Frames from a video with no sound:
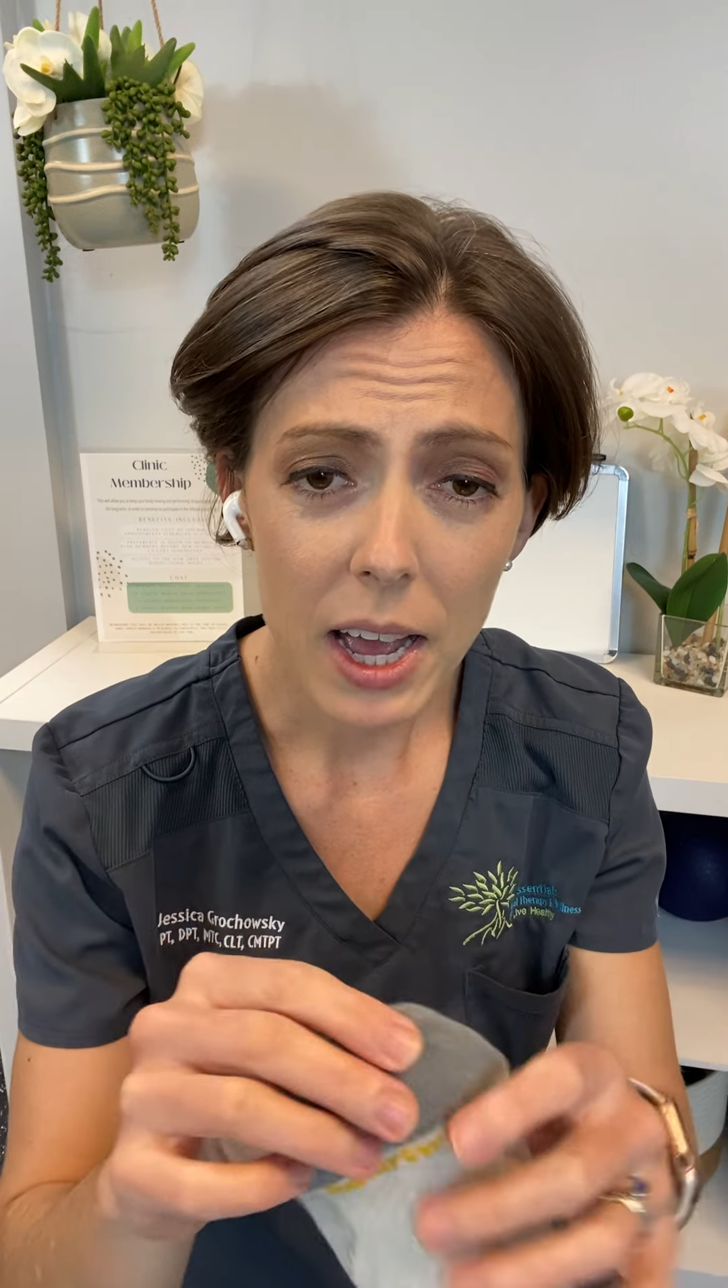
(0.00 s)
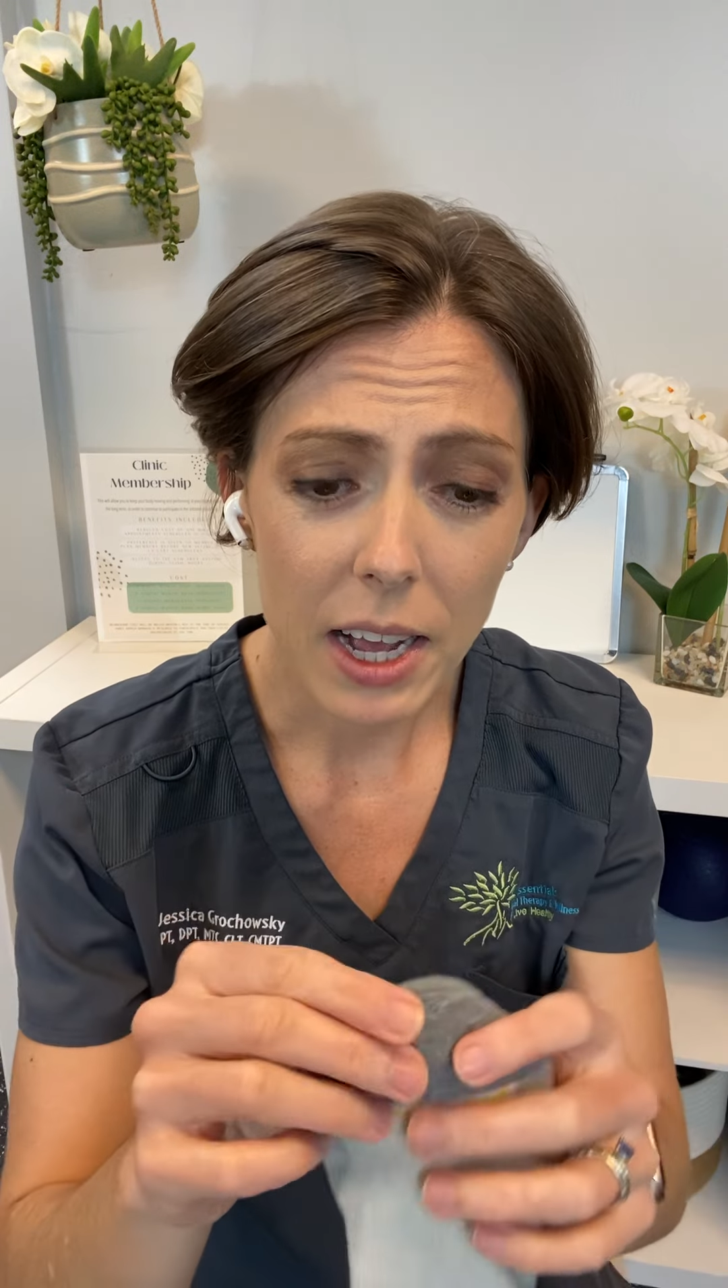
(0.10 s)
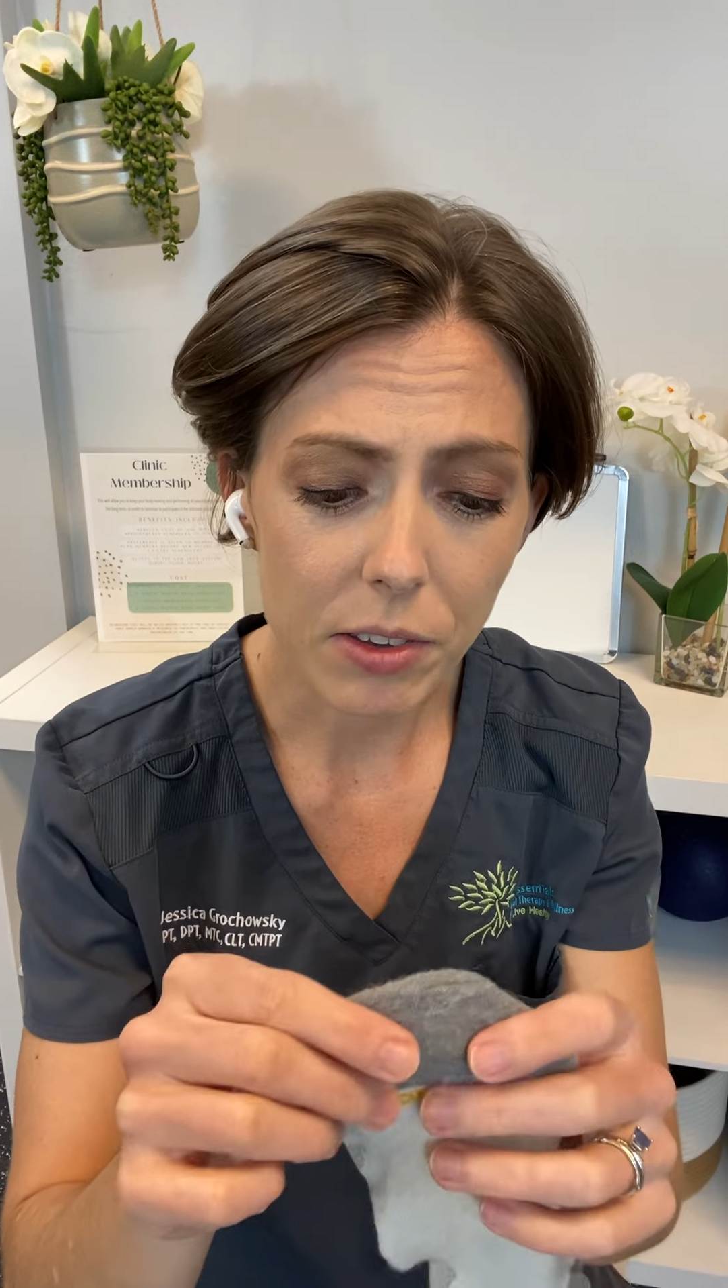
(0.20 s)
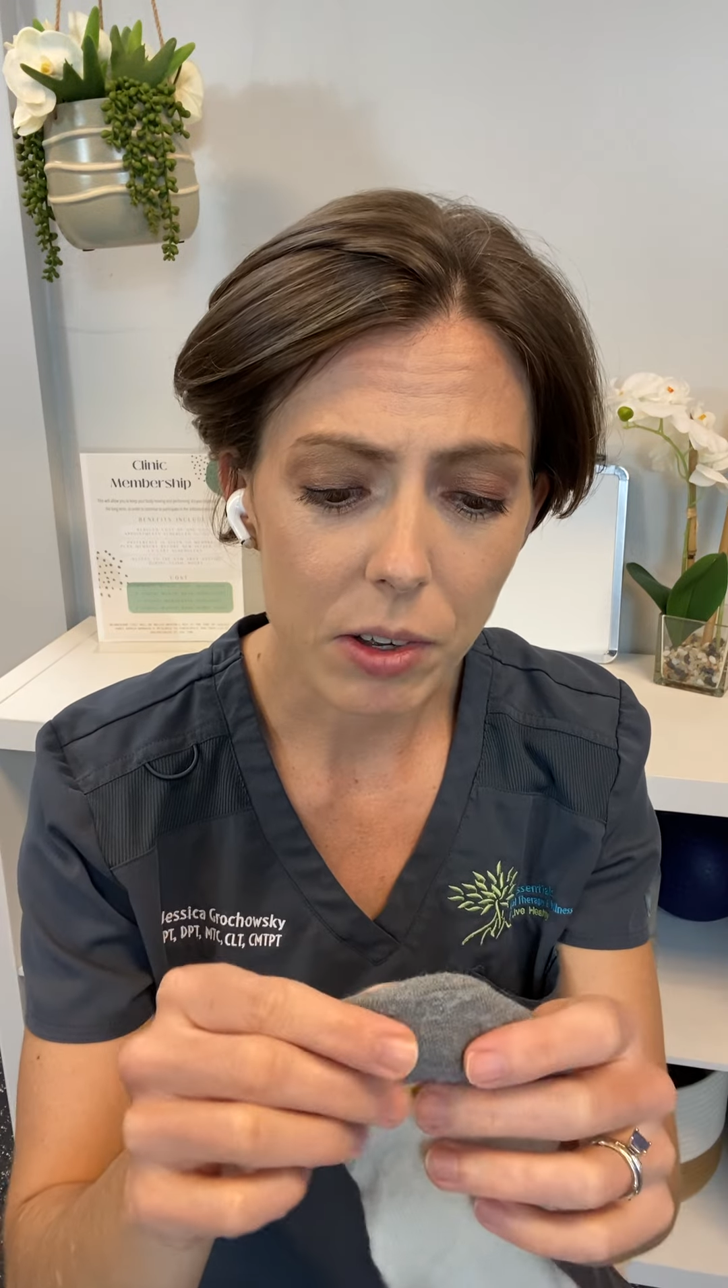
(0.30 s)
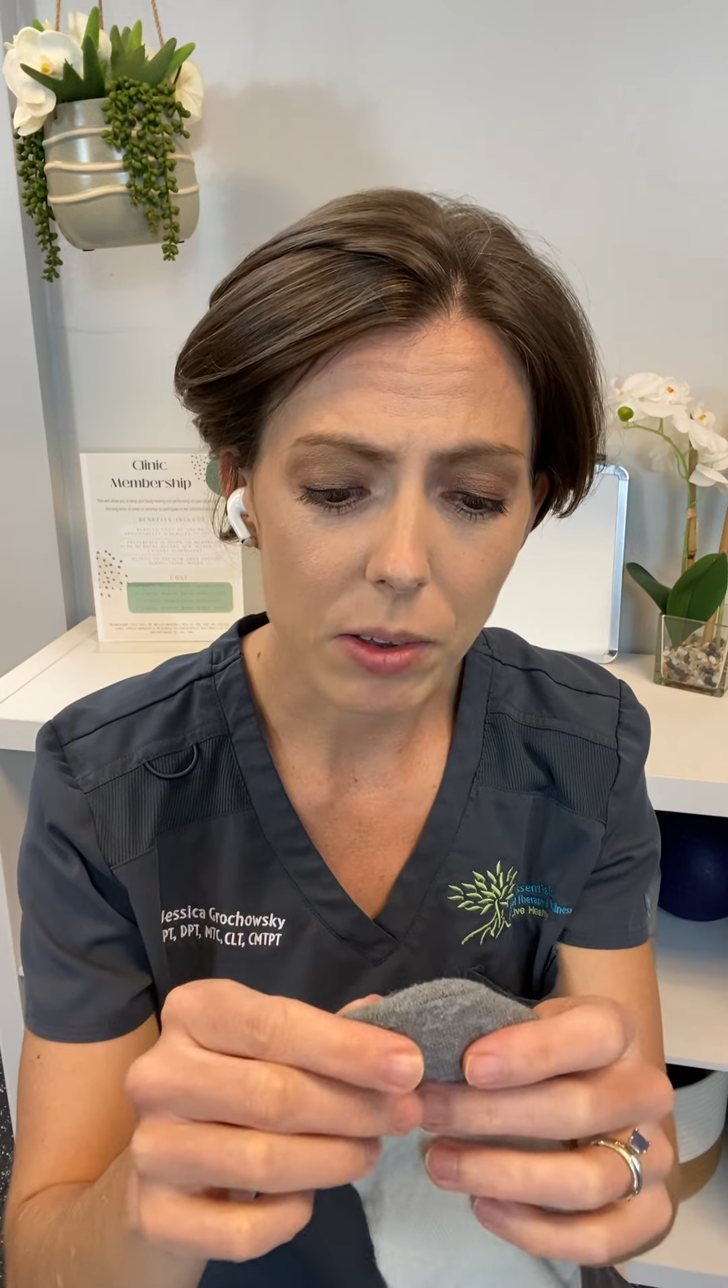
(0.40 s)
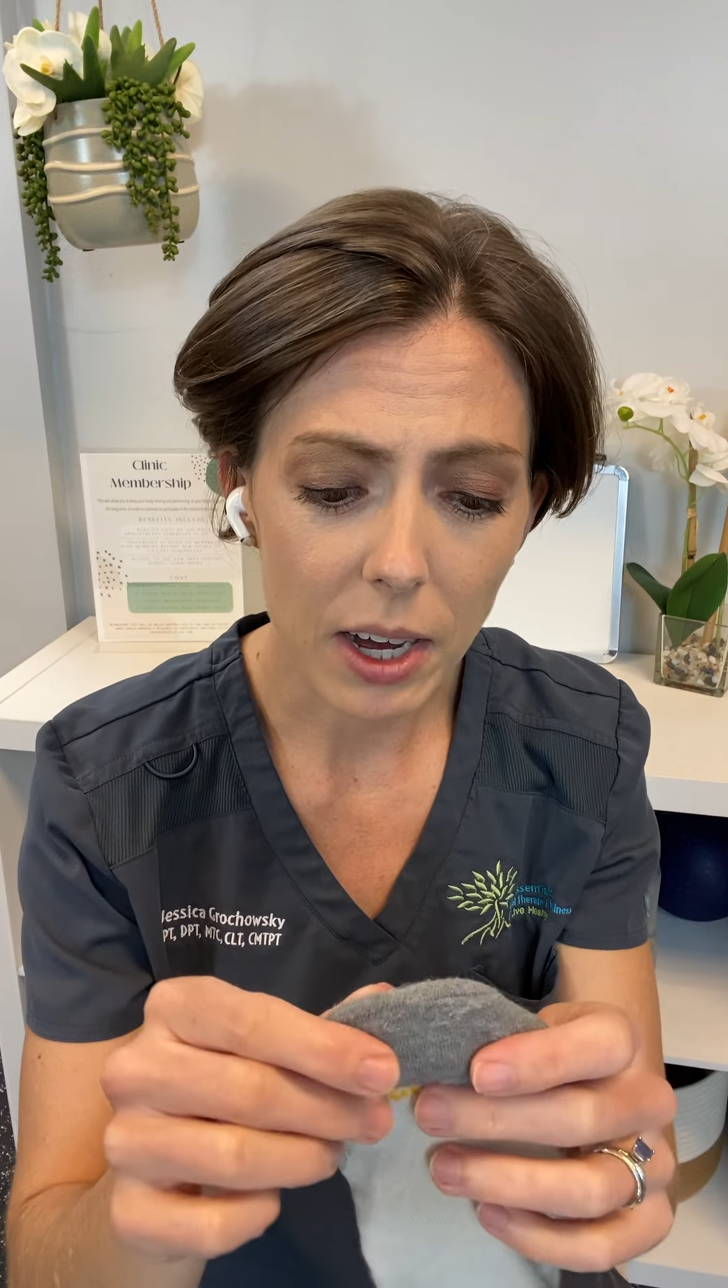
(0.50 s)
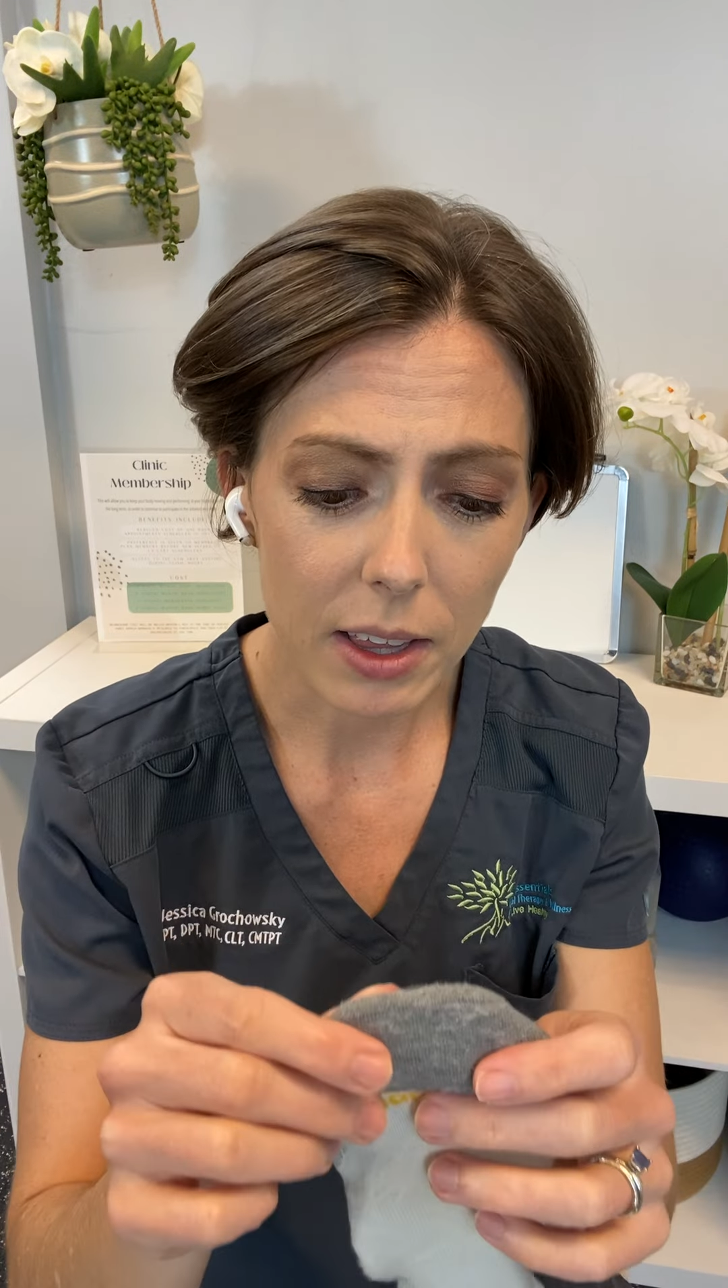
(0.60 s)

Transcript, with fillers: And so that